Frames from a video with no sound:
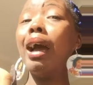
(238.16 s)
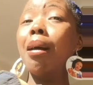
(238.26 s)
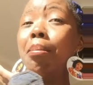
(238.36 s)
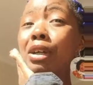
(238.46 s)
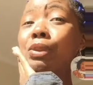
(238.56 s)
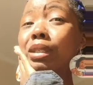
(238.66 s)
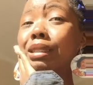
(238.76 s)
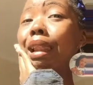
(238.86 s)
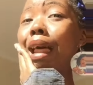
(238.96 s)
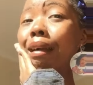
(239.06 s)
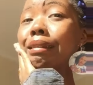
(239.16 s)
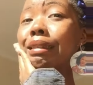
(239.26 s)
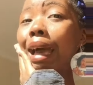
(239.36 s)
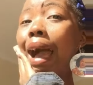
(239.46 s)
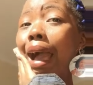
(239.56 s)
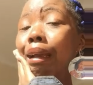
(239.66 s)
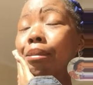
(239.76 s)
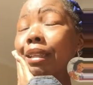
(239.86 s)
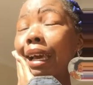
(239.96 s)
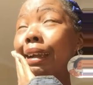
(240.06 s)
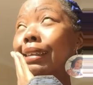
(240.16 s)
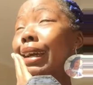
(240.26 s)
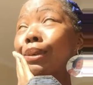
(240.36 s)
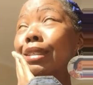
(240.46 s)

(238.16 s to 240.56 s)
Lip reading: a month was a long time. Like, it